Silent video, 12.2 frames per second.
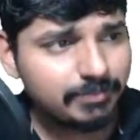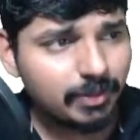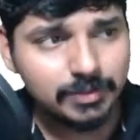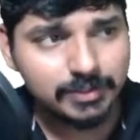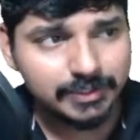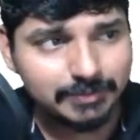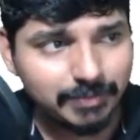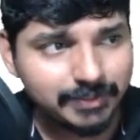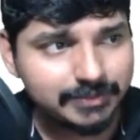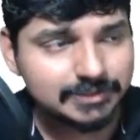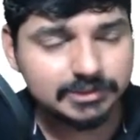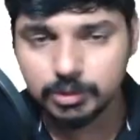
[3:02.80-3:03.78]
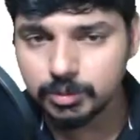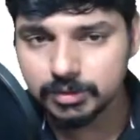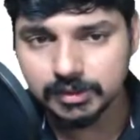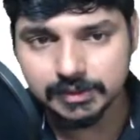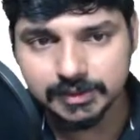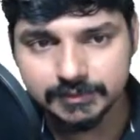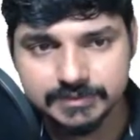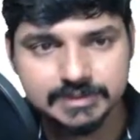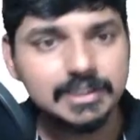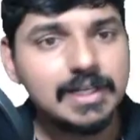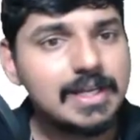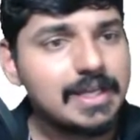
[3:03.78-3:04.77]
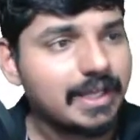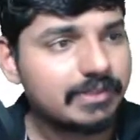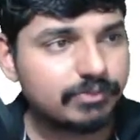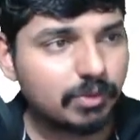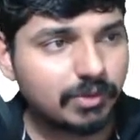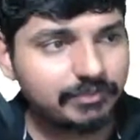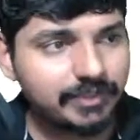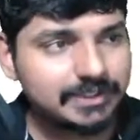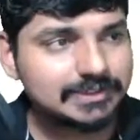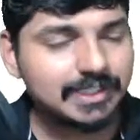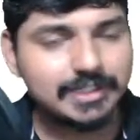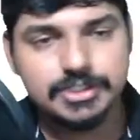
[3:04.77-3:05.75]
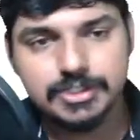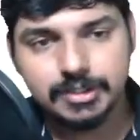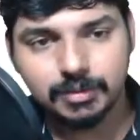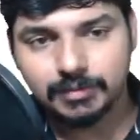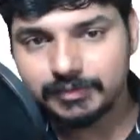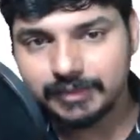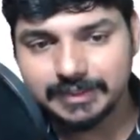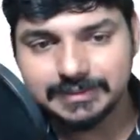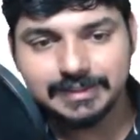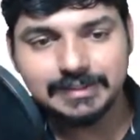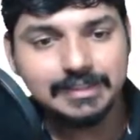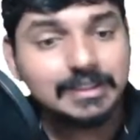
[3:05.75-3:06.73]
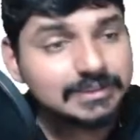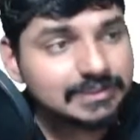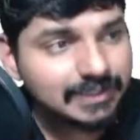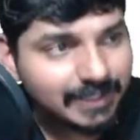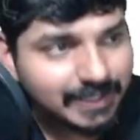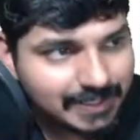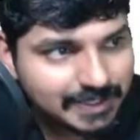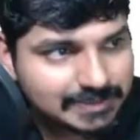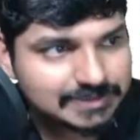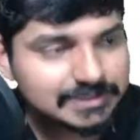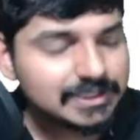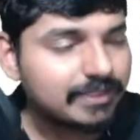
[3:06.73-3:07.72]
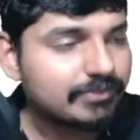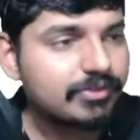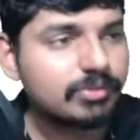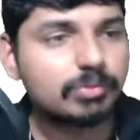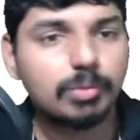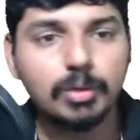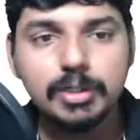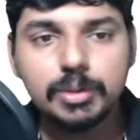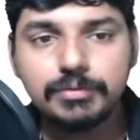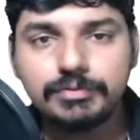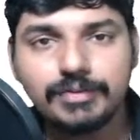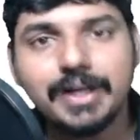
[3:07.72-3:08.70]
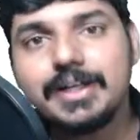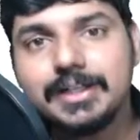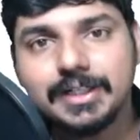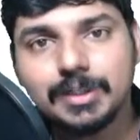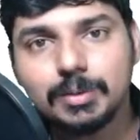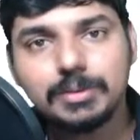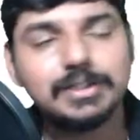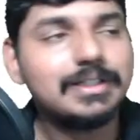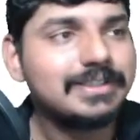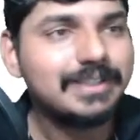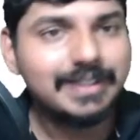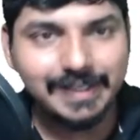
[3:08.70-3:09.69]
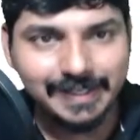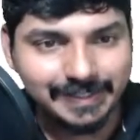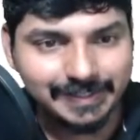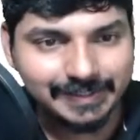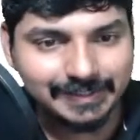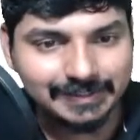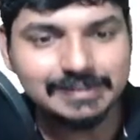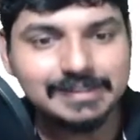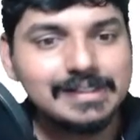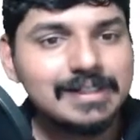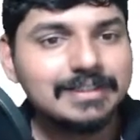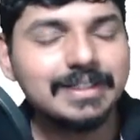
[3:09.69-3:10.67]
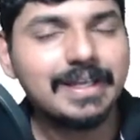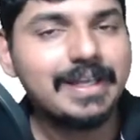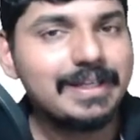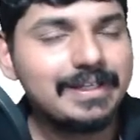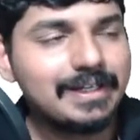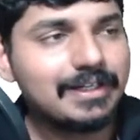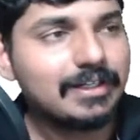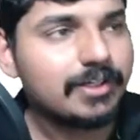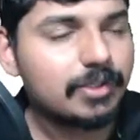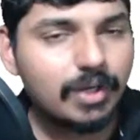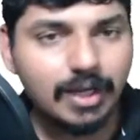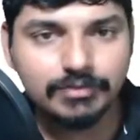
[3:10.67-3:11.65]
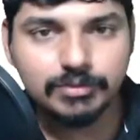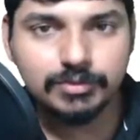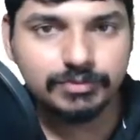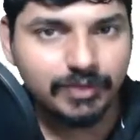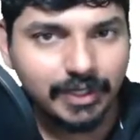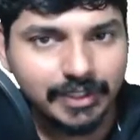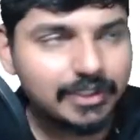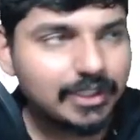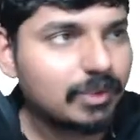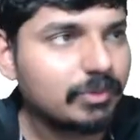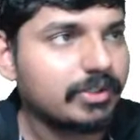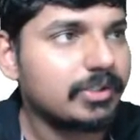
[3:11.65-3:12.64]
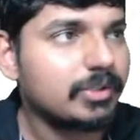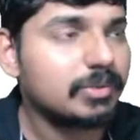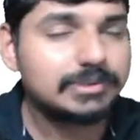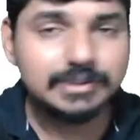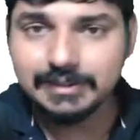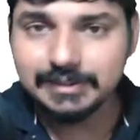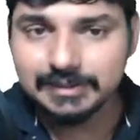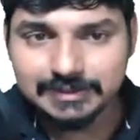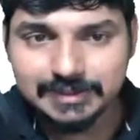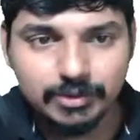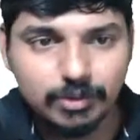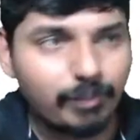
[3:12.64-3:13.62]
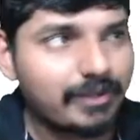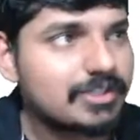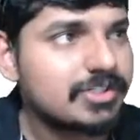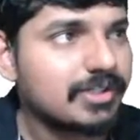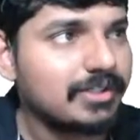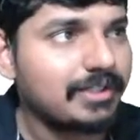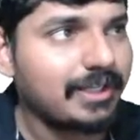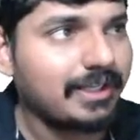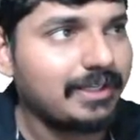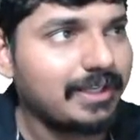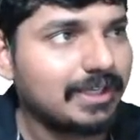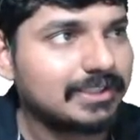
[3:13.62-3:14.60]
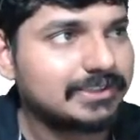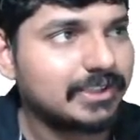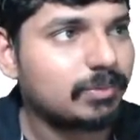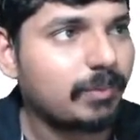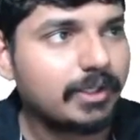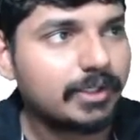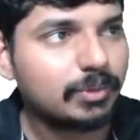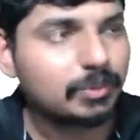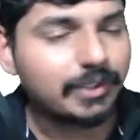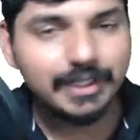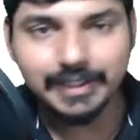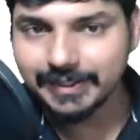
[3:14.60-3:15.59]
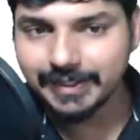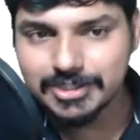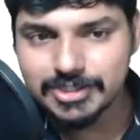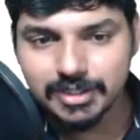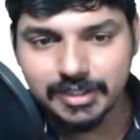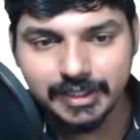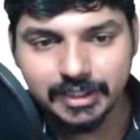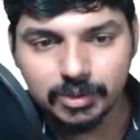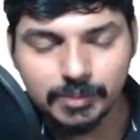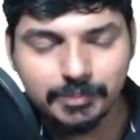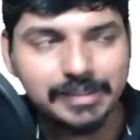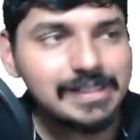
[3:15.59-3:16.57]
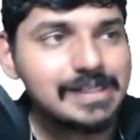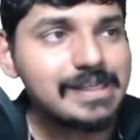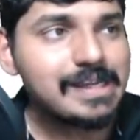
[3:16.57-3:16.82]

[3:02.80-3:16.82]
bounded by these two curves, f of x and g of x. In this case, if you want to find out the area you have to find out using this equation. Area is equal to integration a to b